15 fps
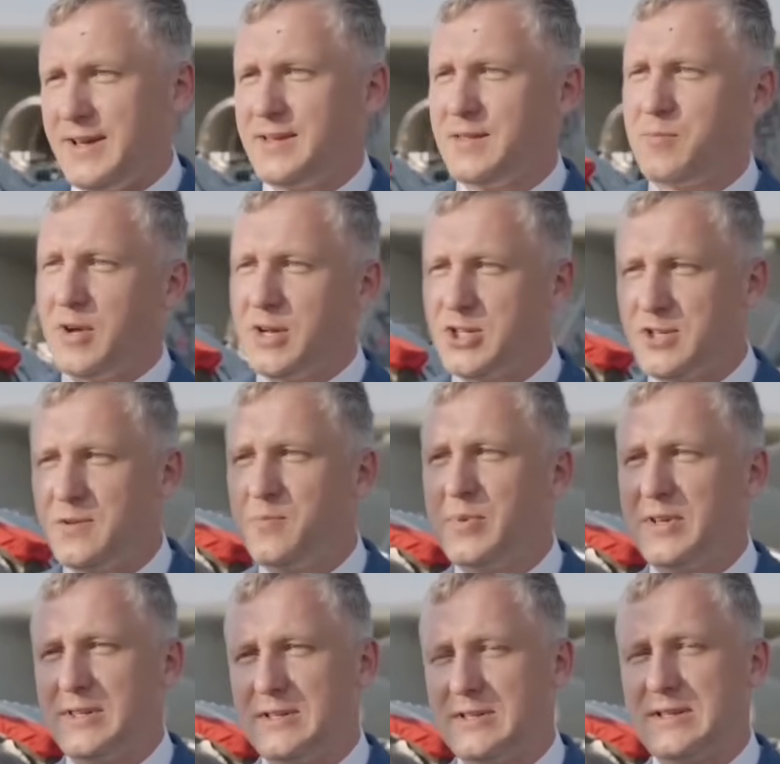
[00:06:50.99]
and digital
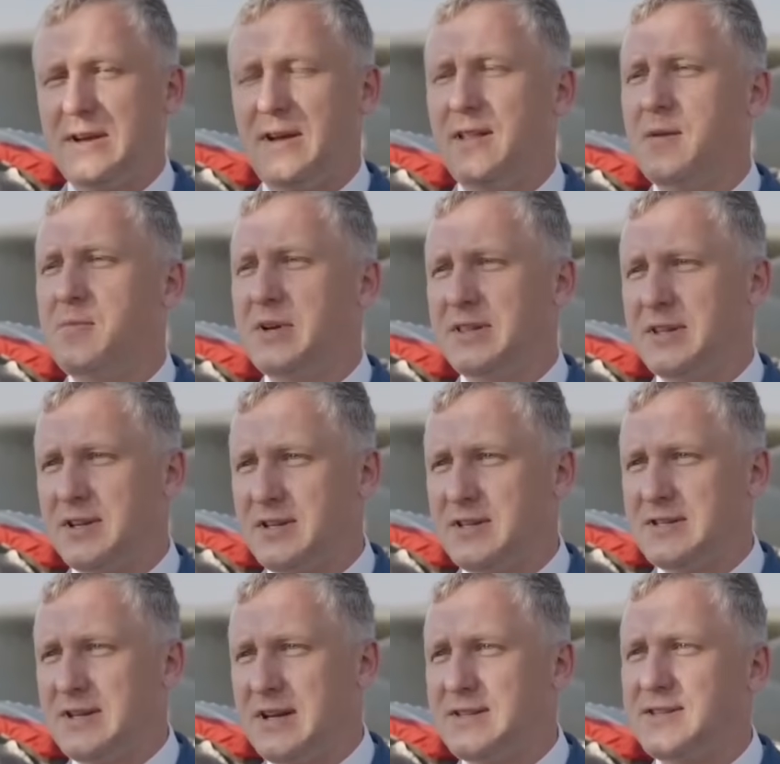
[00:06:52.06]
engine cycle
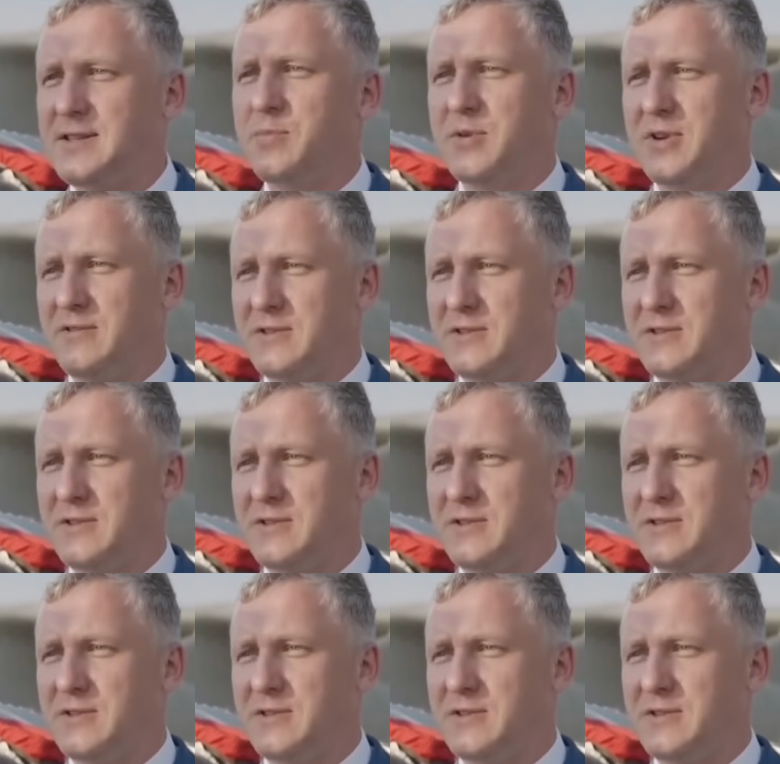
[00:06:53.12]
management.